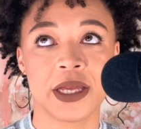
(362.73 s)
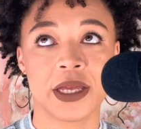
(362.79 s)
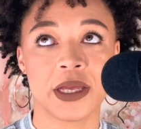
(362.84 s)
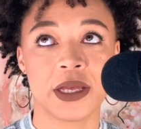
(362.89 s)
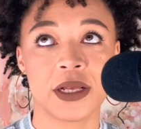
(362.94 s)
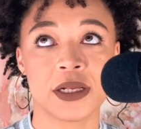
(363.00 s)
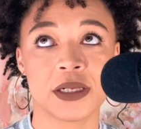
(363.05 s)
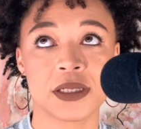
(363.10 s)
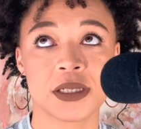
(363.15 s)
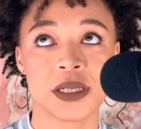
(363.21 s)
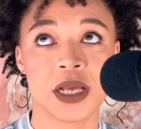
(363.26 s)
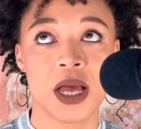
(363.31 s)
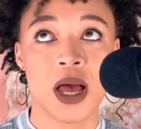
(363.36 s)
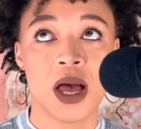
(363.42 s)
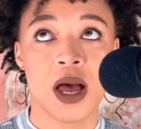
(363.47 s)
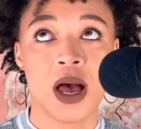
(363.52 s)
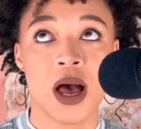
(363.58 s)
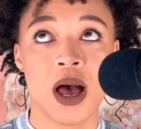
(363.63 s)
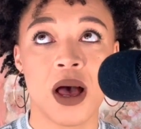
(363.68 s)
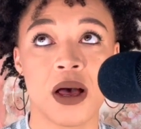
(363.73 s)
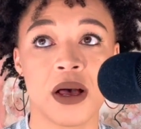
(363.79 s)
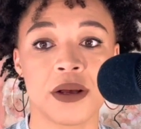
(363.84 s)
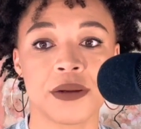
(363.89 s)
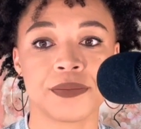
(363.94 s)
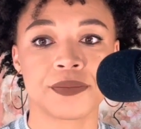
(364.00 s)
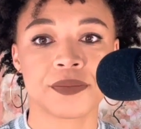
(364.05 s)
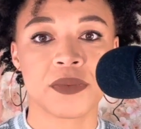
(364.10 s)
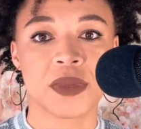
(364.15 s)
is
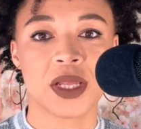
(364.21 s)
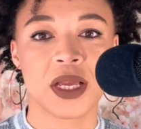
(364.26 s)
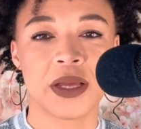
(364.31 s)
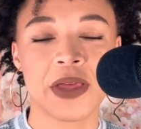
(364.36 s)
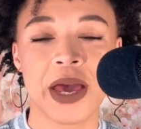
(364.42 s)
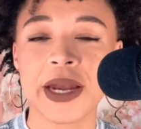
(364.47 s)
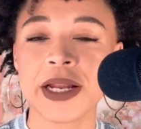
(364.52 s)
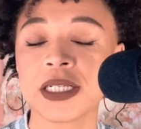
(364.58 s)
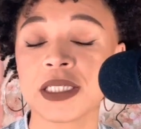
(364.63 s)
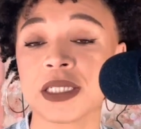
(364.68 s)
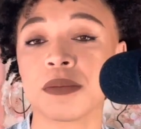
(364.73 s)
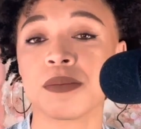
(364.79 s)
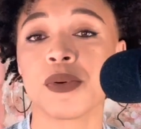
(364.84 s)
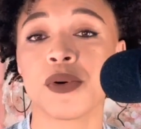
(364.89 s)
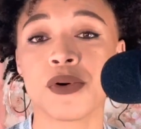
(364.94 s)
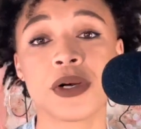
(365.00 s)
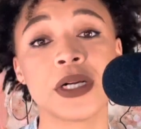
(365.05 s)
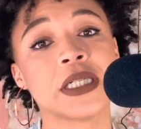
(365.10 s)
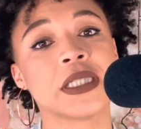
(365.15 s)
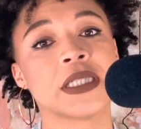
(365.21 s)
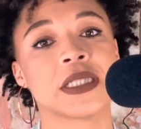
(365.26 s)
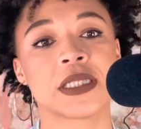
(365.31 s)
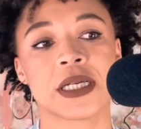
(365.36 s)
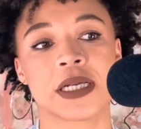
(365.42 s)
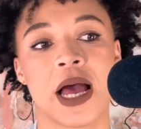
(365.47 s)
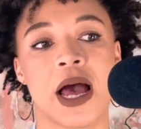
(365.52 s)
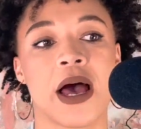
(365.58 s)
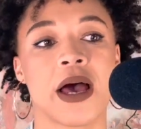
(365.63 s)
that it's important
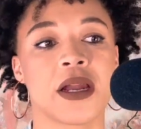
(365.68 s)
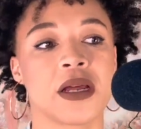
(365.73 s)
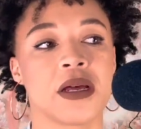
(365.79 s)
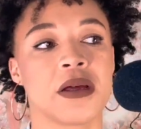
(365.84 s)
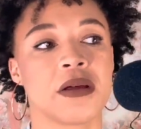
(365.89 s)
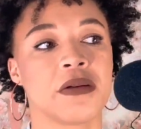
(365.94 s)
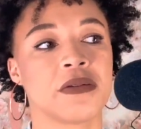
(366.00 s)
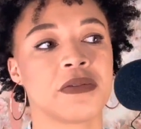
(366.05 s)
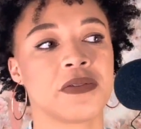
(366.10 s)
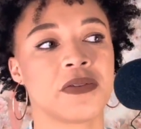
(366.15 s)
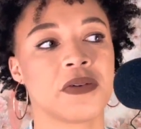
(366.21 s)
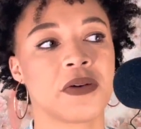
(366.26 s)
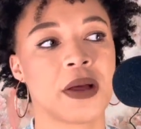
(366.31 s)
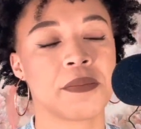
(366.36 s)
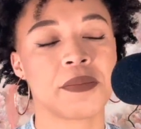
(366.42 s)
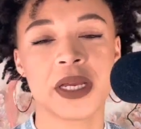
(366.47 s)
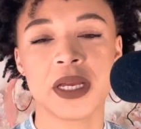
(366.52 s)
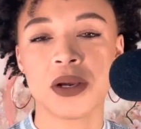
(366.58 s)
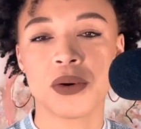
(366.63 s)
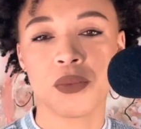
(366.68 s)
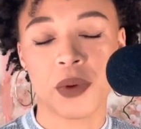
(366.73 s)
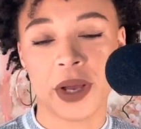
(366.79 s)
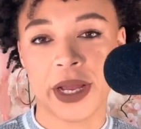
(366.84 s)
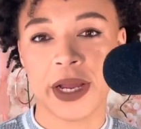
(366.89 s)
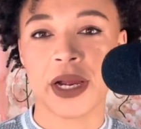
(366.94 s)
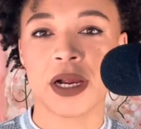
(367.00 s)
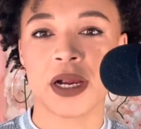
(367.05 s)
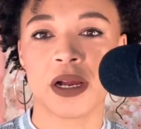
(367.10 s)
to kind of be
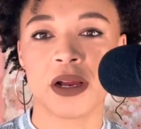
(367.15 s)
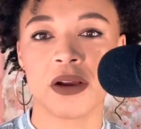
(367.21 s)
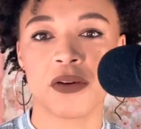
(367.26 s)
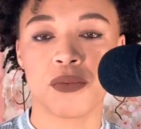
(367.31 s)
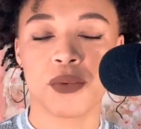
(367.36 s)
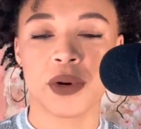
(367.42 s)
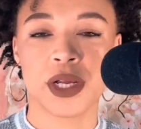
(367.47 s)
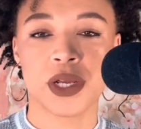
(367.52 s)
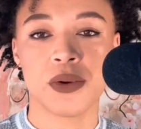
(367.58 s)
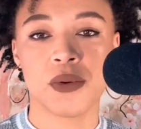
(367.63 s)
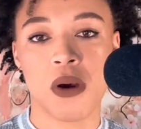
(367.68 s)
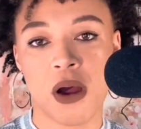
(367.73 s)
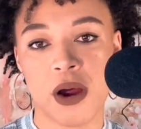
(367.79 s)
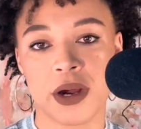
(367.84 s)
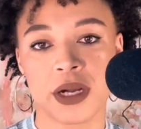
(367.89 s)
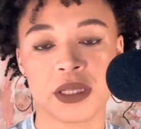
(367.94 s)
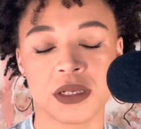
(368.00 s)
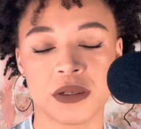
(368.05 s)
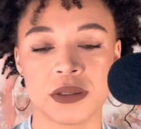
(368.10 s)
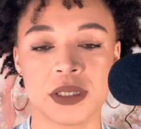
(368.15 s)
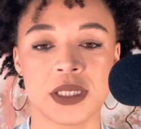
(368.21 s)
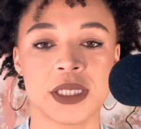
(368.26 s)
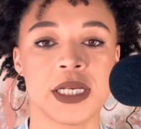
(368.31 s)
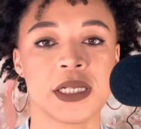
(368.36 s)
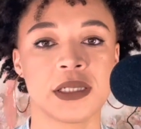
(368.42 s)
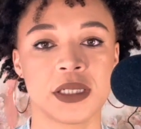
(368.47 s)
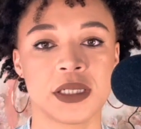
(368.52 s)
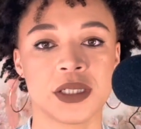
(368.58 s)
aware of where you are in those
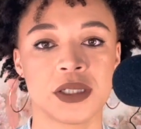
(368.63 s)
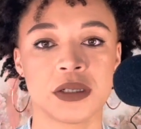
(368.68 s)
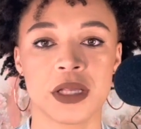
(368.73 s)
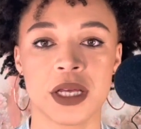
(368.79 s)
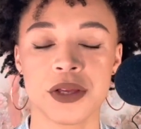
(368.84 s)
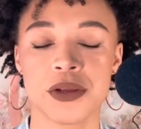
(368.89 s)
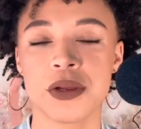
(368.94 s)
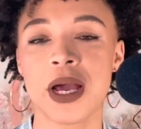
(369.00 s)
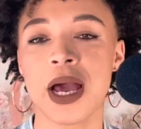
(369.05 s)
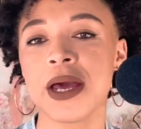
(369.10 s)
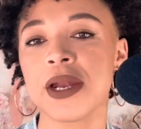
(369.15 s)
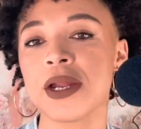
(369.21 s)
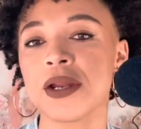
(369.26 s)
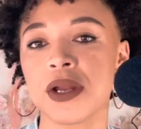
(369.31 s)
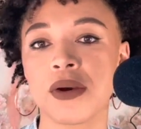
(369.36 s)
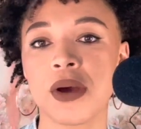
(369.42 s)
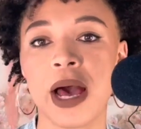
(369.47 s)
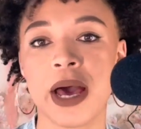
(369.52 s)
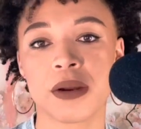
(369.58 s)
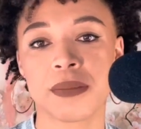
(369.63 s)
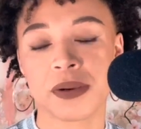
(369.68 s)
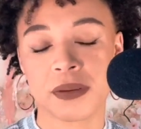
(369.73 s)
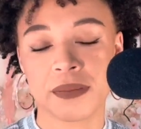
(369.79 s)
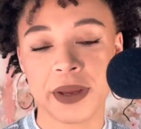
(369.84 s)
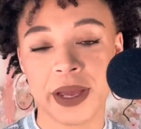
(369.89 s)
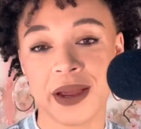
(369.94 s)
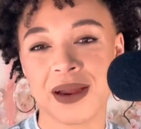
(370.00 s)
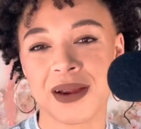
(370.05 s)
seasons so that you kind of know how to
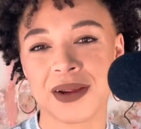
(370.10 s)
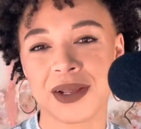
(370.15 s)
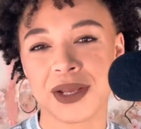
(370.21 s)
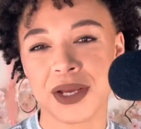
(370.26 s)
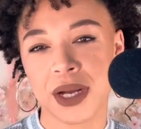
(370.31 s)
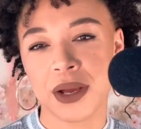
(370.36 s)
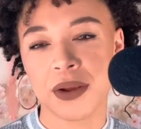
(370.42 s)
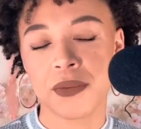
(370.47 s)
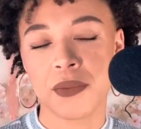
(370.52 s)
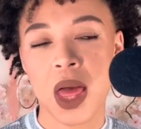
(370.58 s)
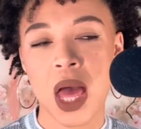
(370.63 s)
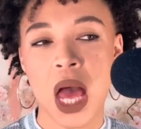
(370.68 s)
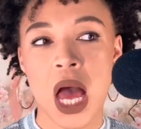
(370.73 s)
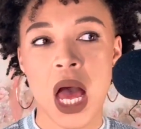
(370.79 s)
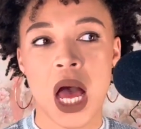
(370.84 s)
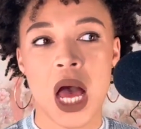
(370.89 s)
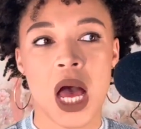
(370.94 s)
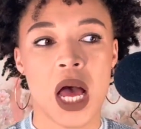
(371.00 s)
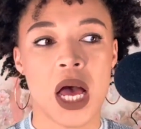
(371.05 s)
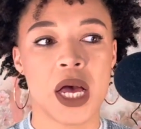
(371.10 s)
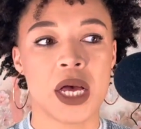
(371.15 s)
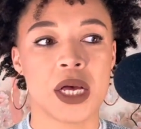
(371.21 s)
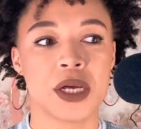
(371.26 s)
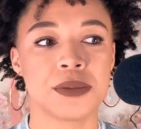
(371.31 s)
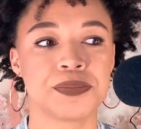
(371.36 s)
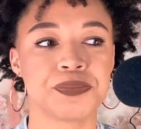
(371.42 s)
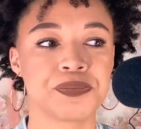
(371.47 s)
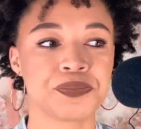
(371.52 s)
prepare, you know,
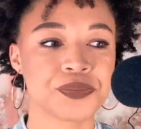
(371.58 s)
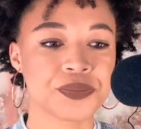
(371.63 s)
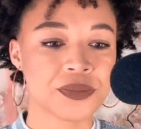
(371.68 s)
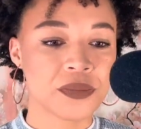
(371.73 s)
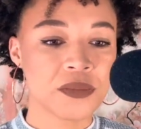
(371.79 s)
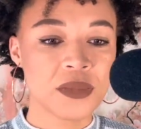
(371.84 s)
and